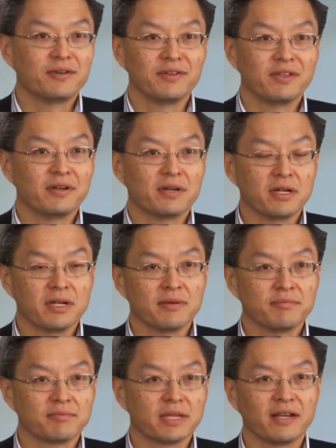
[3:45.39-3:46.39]
or their
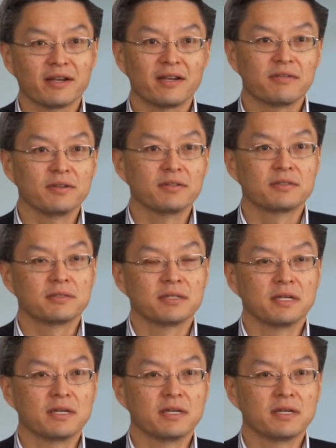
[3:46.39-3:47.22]
um, caregivers,